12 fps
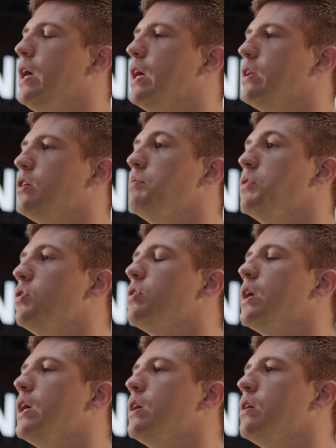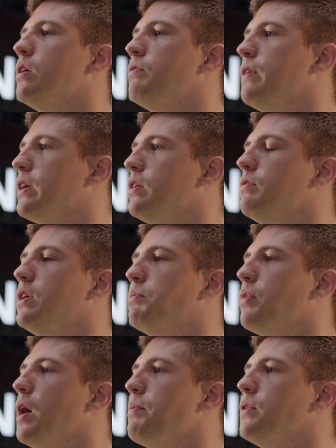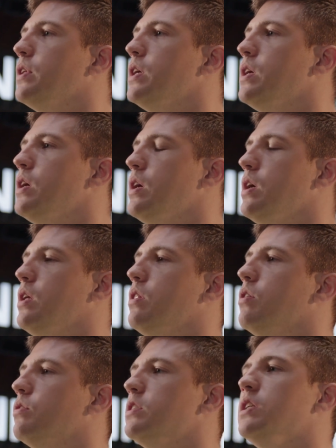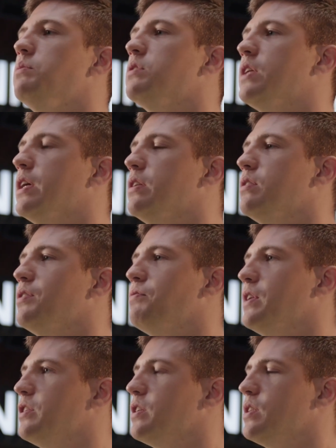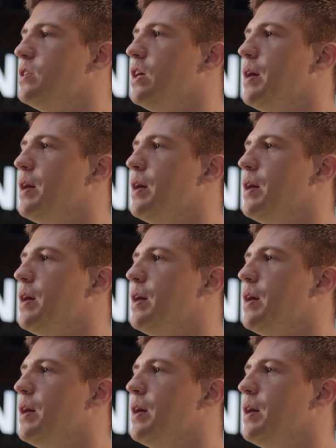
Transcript: and communicate effectively and properly. Those teams tend to finish at the